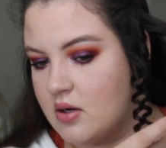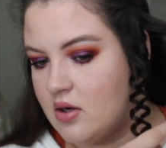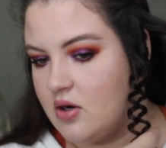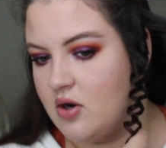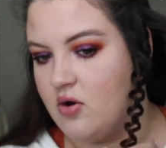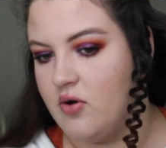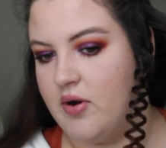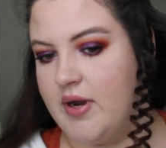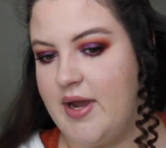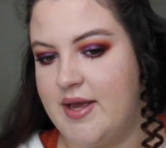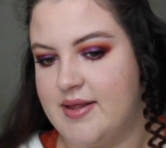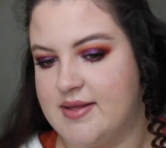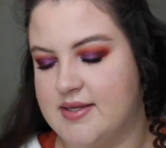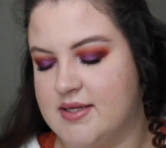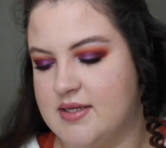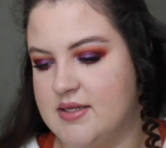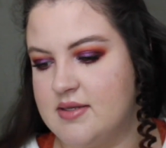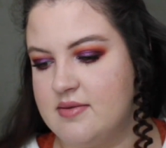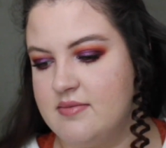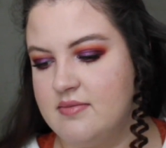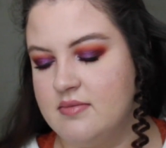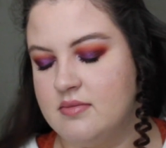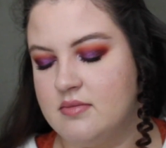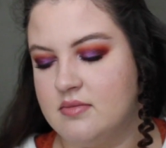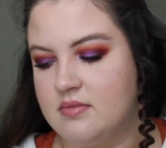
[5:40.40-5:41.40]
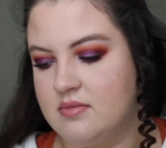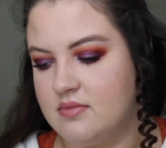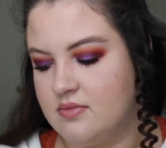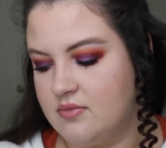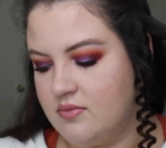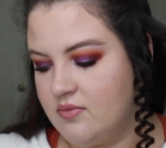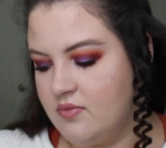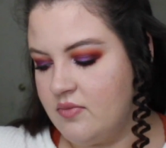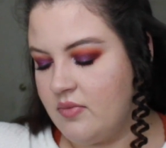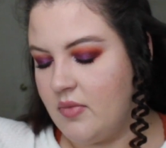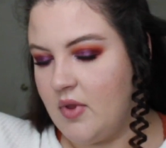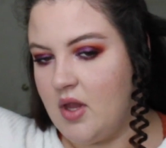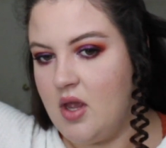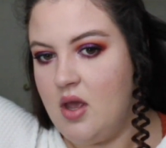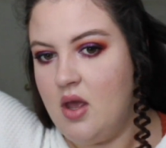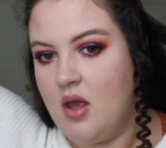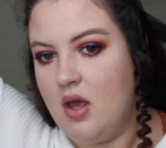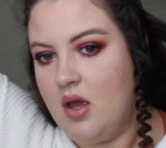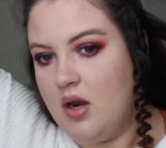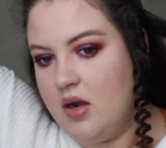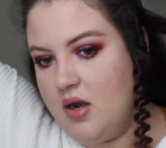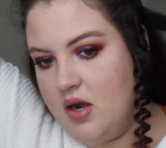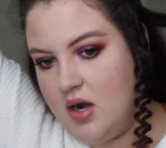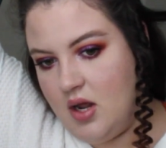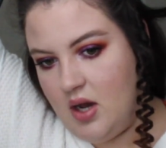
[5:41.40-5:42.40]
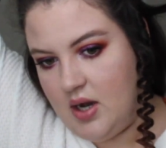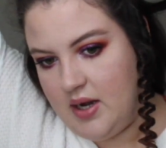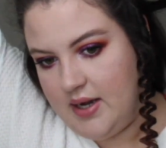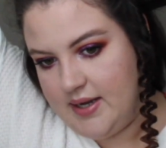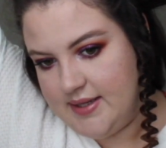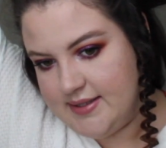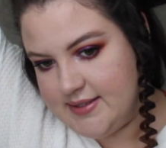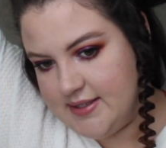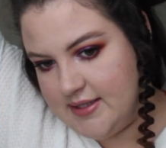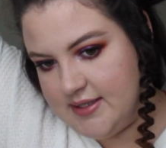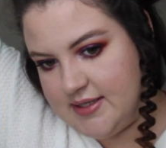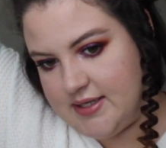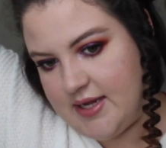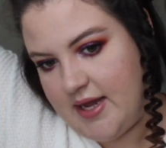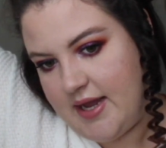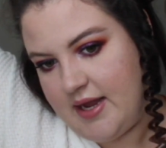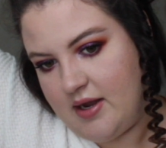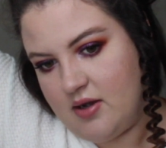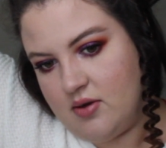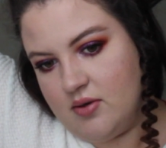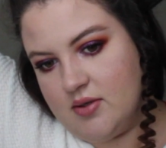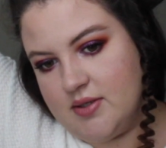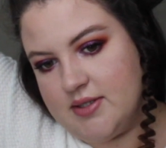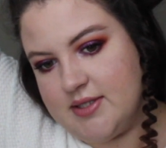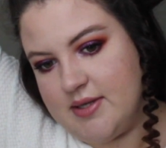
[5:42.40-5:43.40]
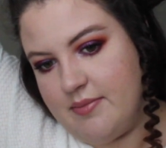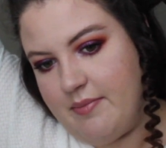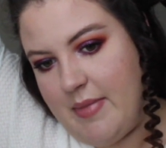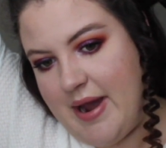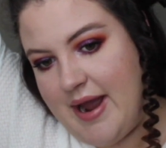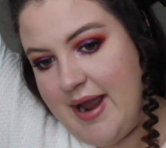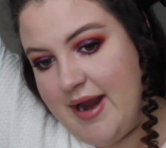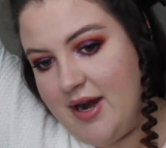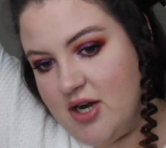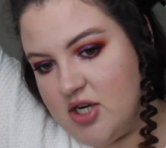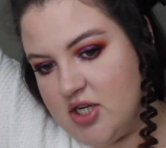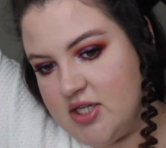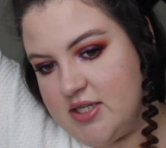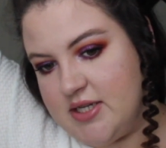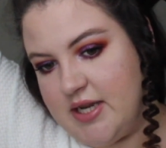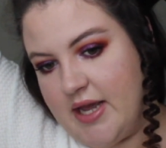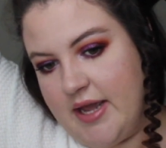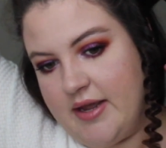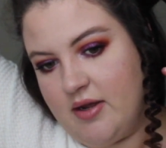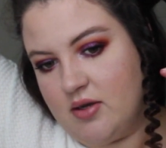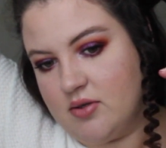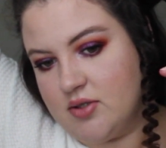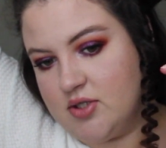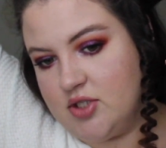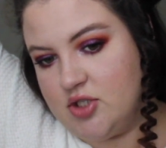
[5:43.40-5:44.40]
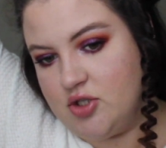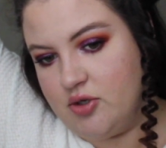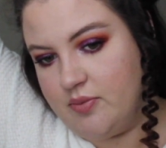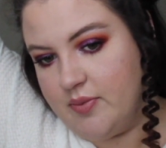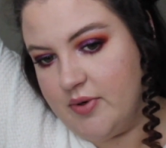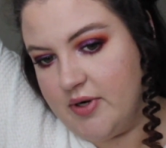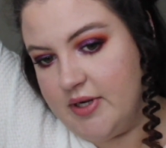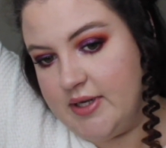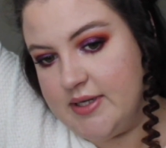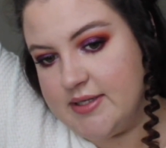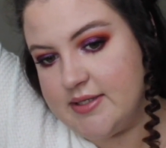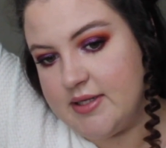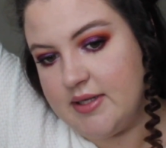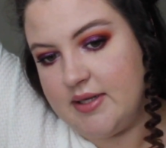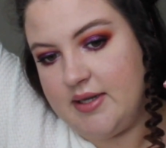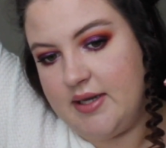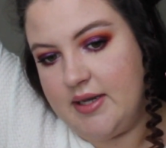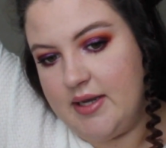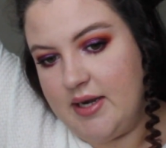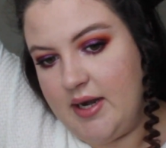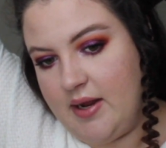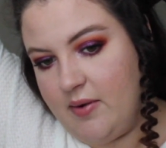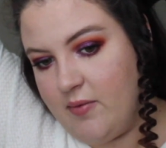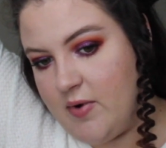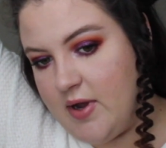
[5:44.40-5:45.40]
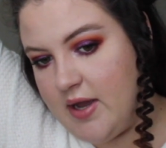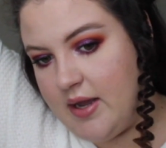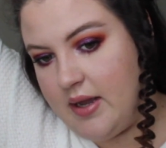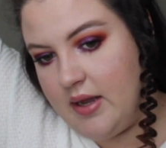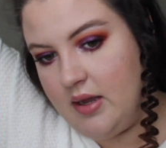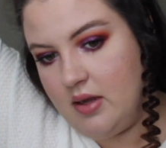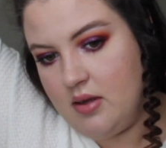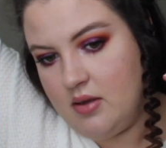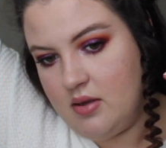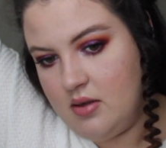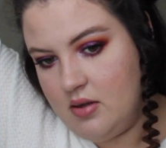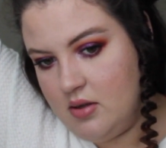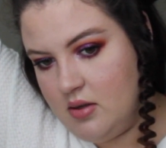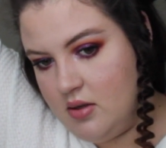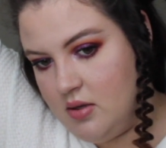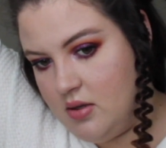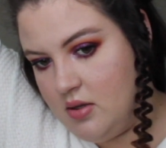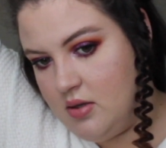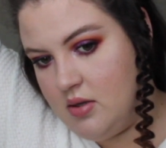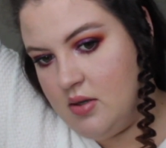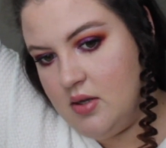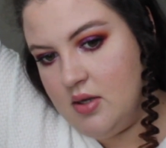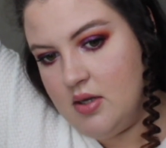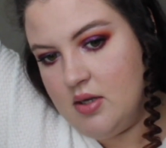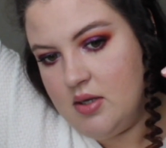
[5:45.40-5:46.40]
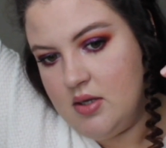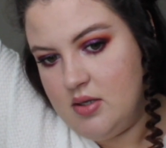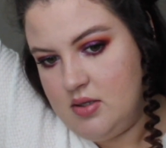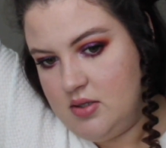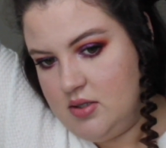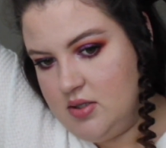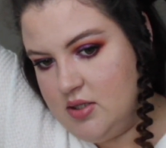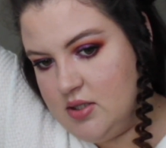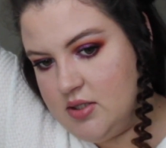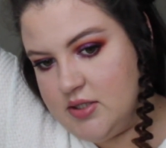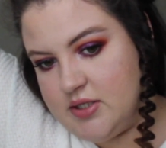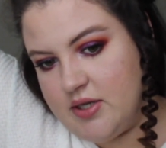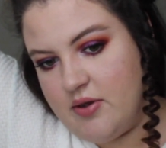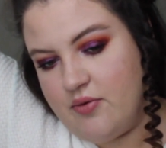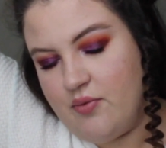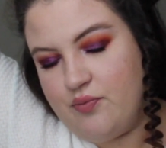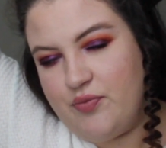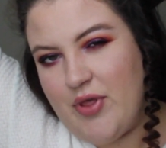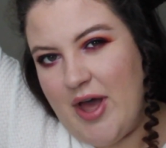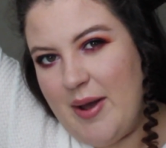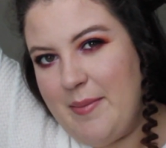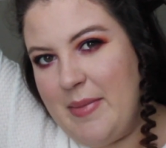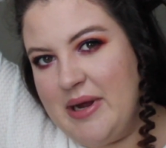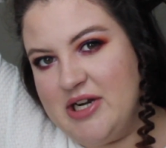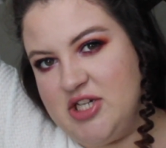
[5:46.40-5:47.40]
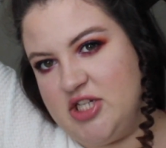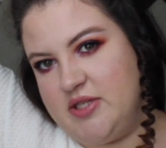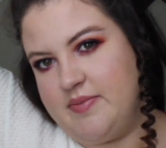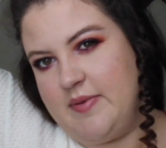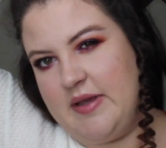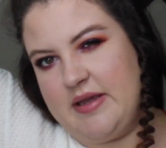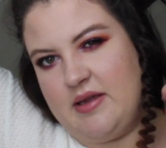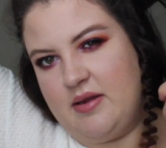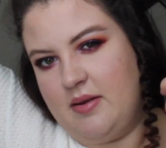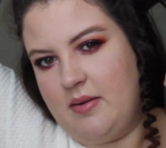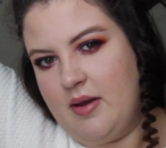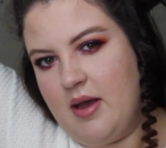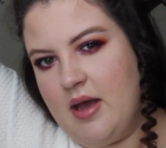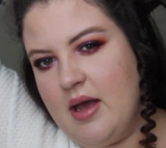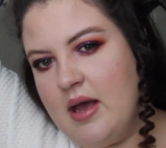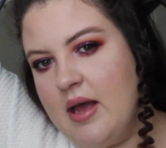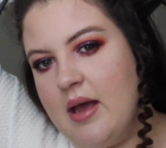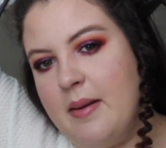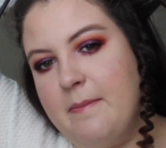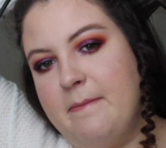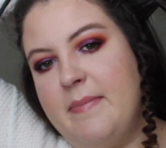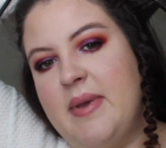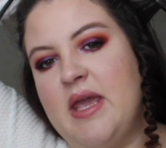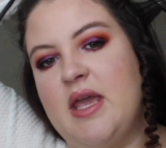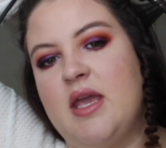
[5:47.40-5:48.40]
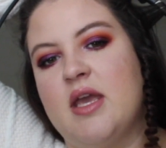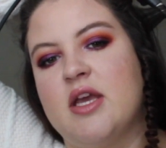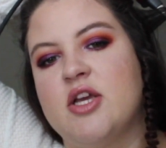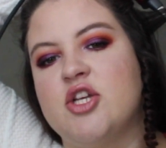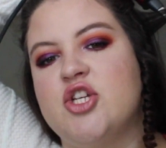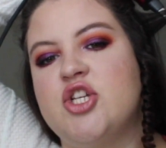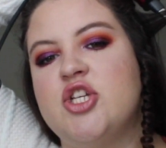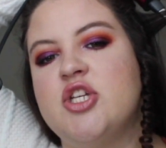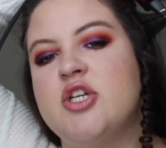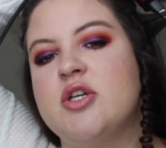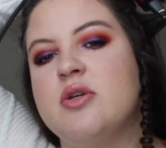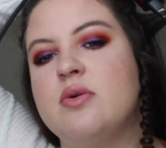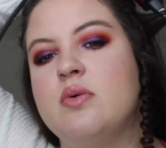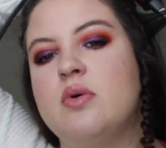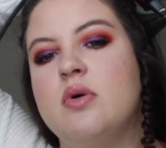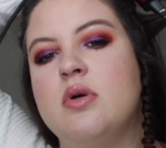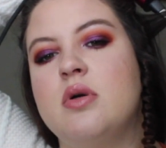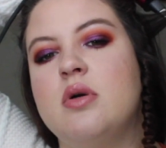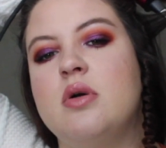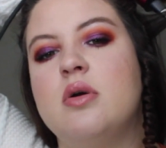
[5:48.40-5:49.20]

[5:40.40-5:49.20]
creates knots and tangles, and my hair just tangles super easily anyway, so that might just be a me issue